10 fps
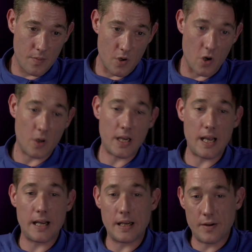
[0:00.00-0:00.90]

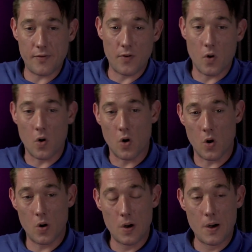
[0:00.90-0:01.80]
looking
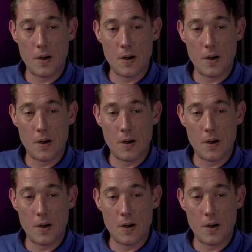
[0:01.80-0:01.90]
for